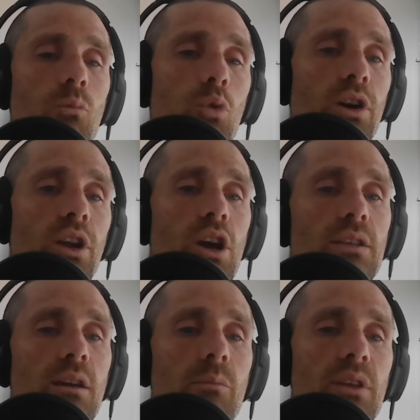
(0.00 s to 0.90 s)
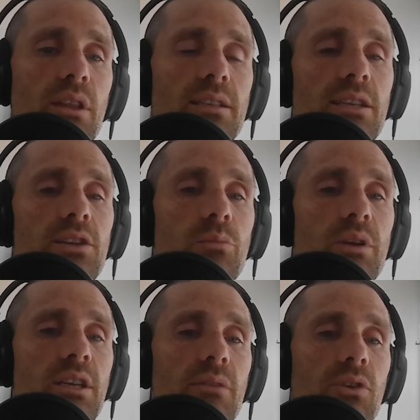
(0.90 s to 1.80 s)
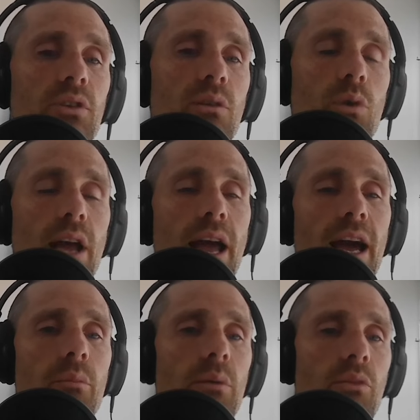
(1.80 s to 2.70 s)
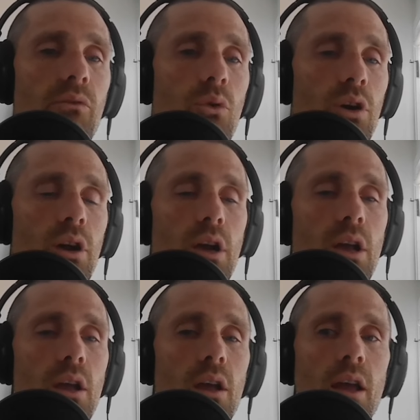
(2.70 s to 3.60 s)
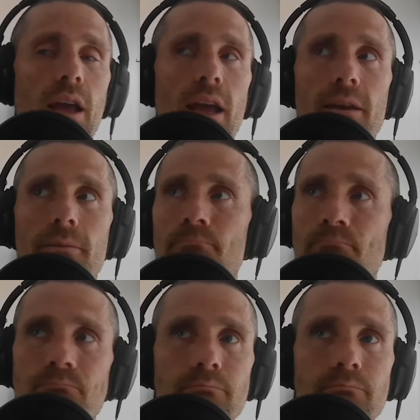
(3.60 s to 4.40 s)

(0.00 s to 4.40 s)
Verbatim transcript: working on something that's a little bit different than what i had been before and